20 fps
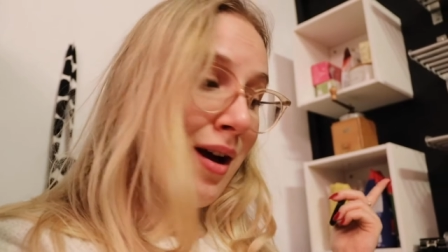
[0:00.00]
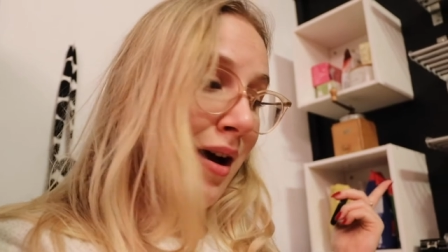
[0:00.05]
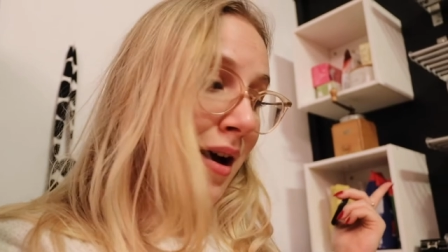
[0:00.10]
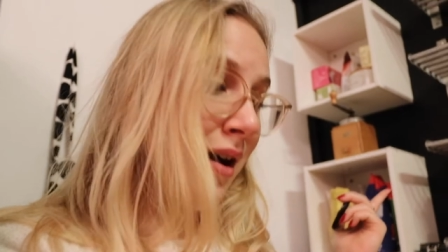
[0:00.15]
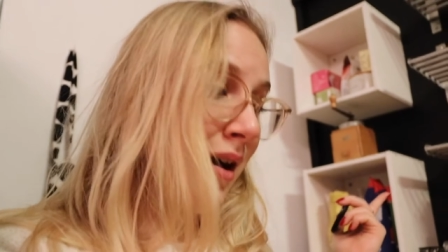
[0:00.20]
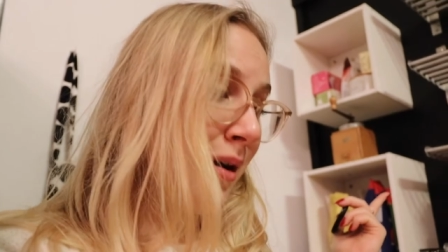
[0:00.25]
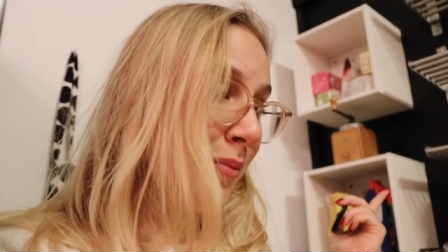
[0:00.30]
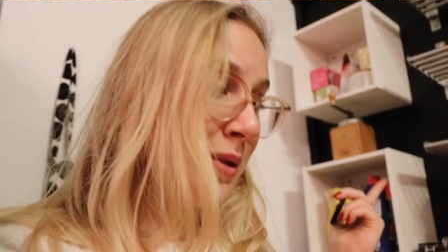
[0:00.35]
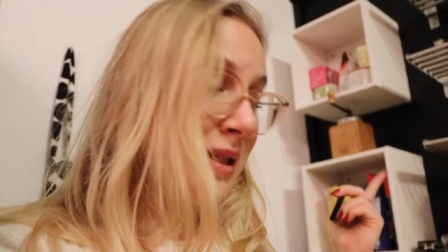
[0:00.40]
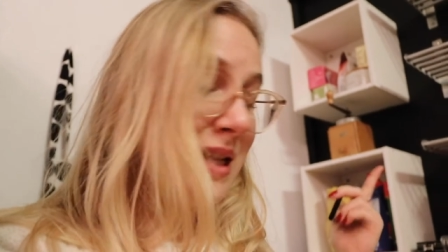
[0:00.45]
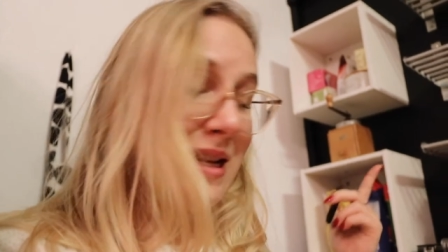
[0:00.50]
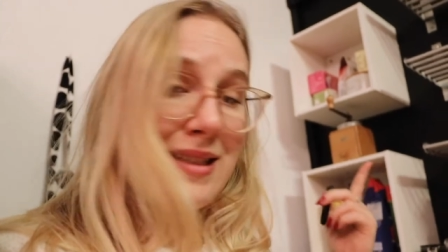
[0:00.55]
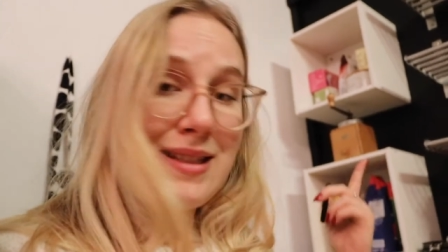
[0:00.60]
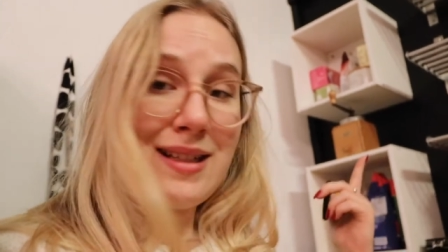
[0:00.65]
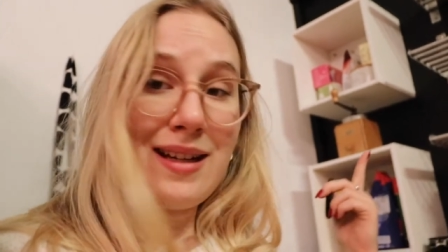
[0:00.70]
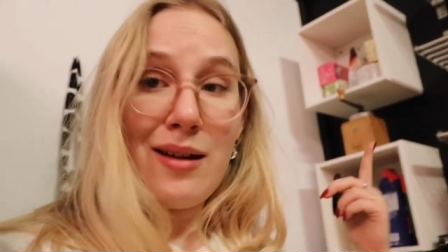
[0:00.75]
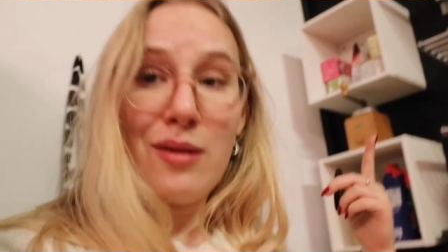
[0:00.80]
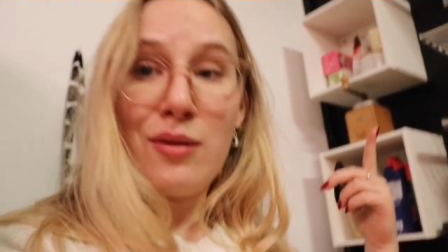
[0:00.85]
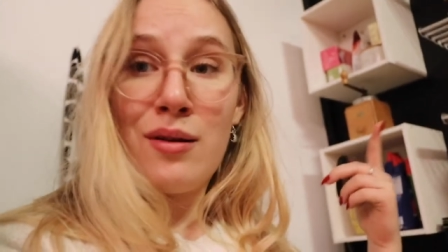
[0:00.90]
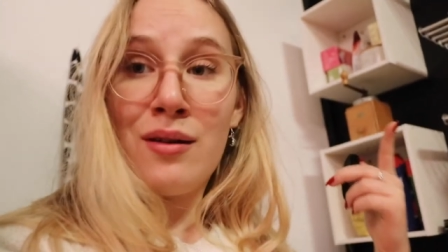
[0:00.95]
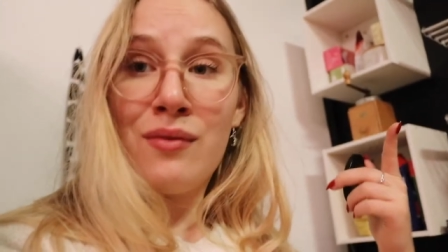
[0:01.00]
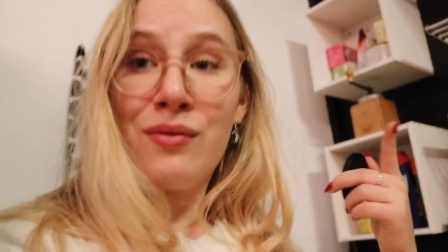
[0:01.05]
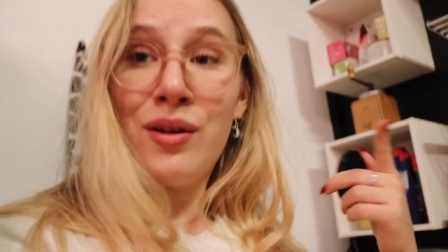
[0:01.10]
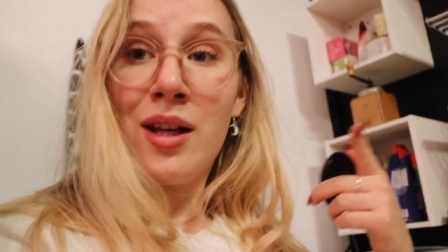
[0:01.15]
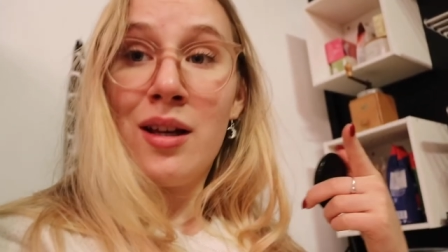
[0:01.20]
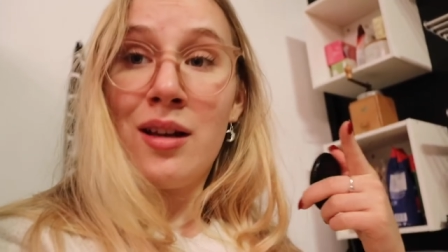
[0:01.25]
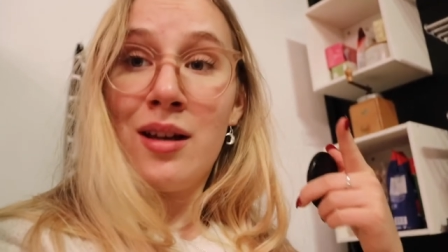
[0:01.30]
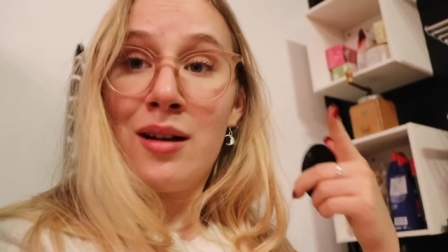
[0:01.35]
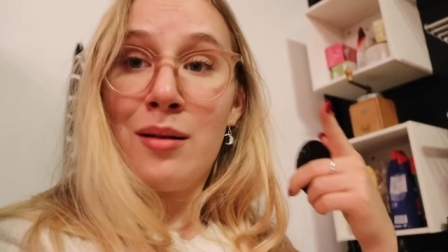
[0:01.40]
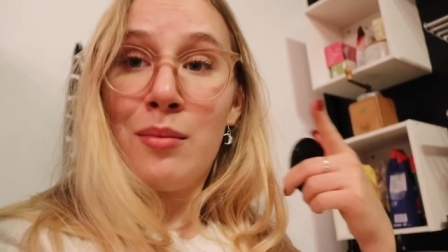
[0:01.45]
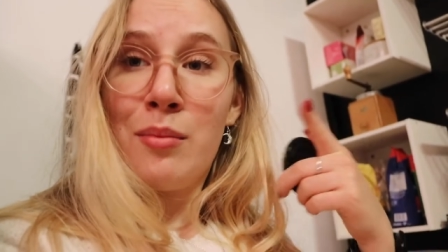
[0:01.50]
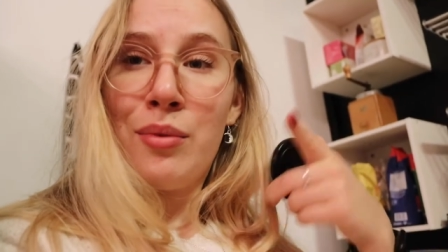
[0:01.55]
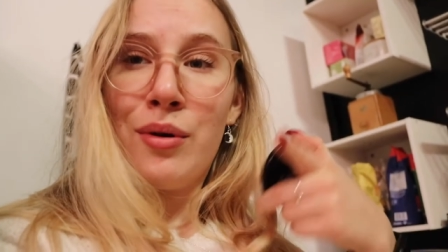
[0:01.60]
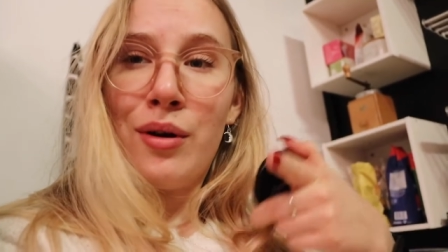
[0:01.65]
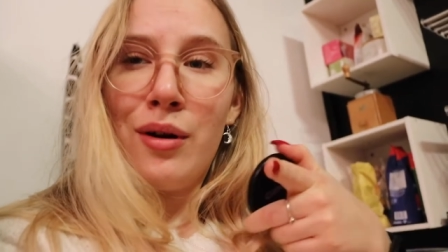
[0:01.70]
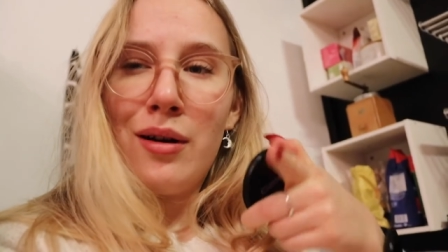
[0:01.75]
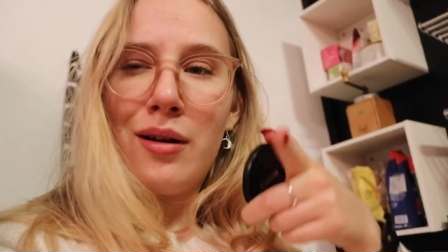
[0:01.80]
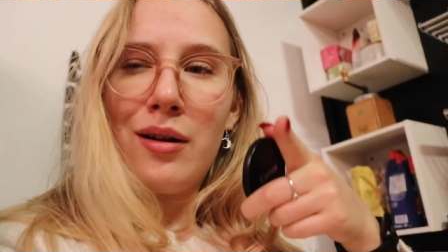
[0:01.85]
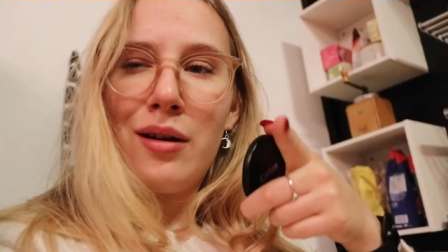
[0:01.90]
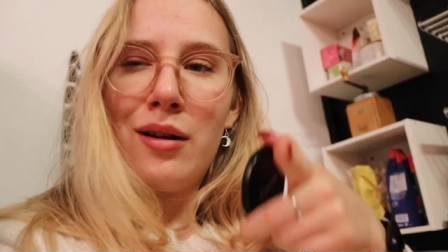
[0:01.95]
I'm testing out their vegan
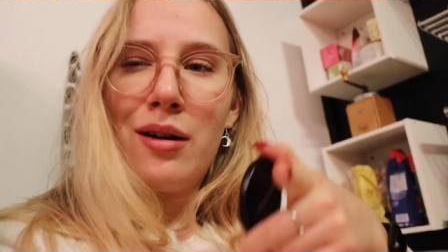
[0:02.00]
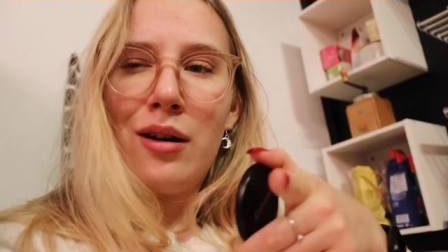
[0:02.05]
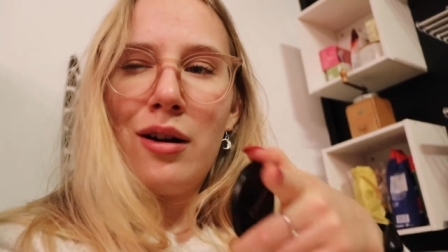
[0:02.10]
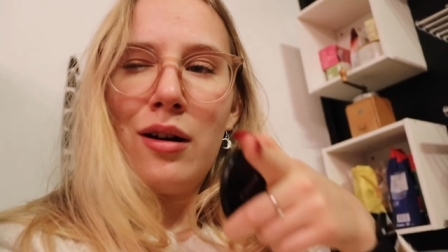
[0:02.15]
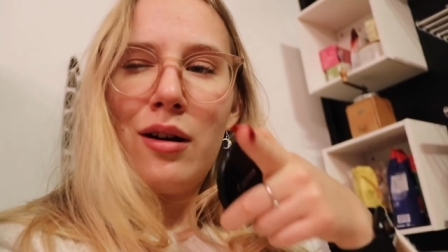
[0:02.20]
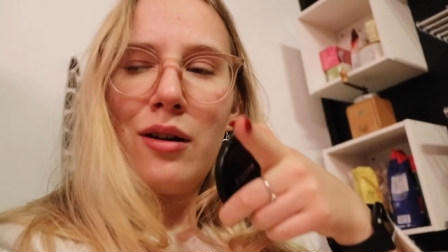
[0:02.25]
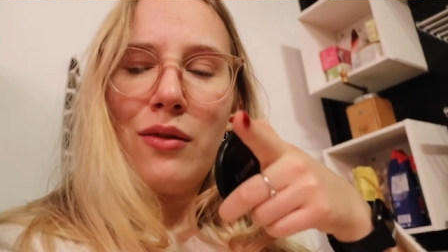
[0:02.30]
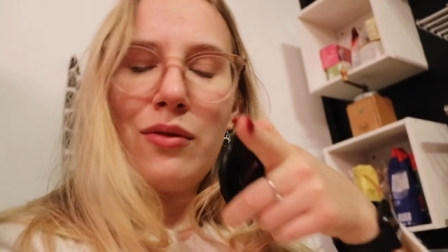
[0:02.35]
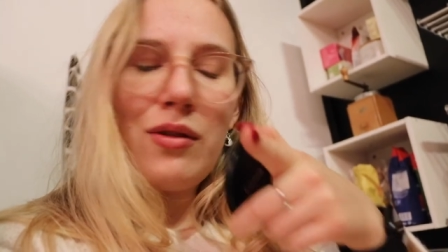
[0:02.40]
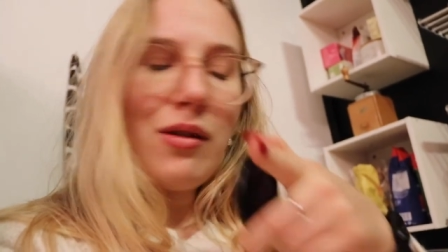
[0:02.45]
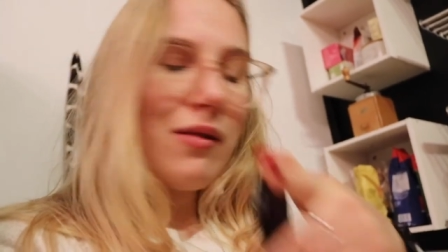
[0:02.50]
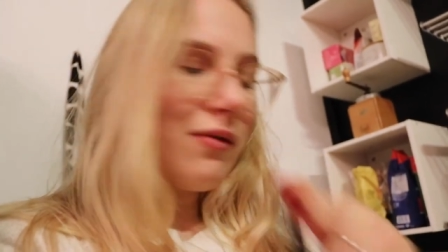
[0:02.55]
burger for the